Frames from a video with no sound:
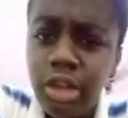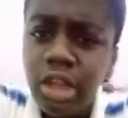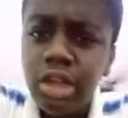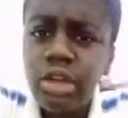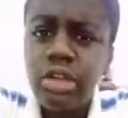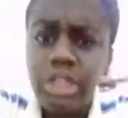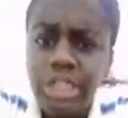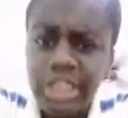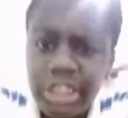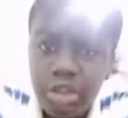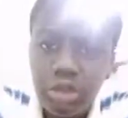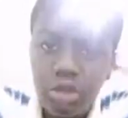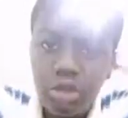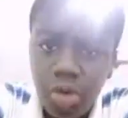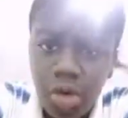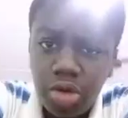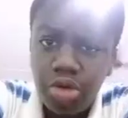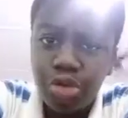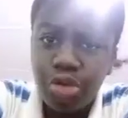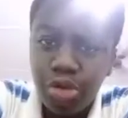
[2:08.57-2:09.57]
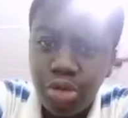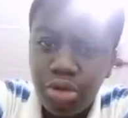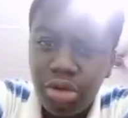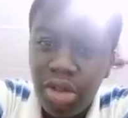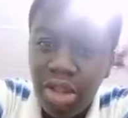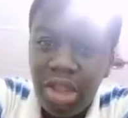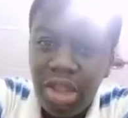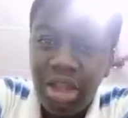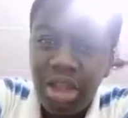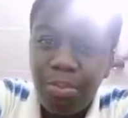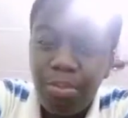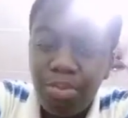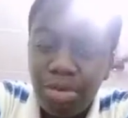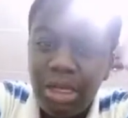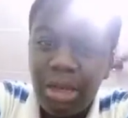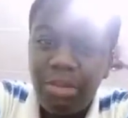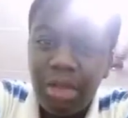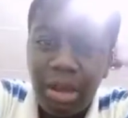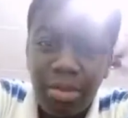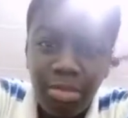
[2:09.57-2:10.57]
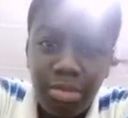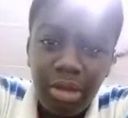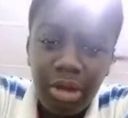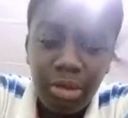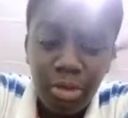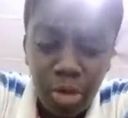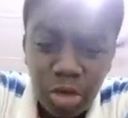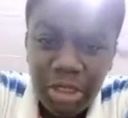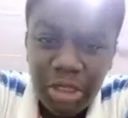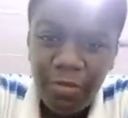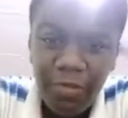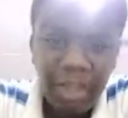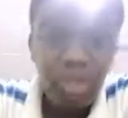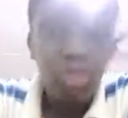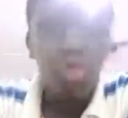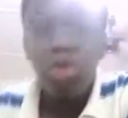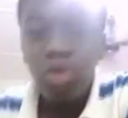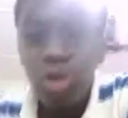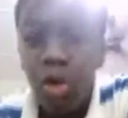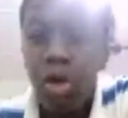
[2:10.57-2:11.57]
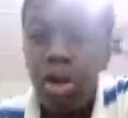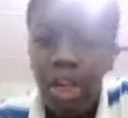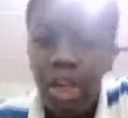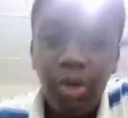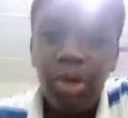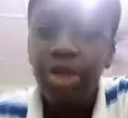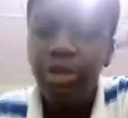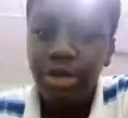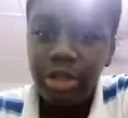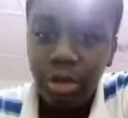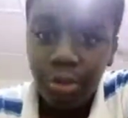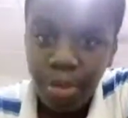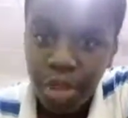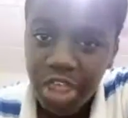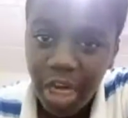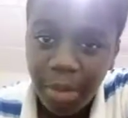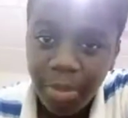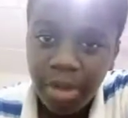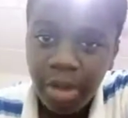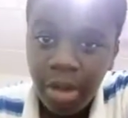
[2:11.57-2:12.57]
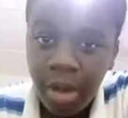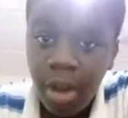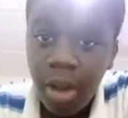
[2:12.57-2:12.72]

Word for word: um, just to go and do um, push up. Um, losing fat will not only increase your push up.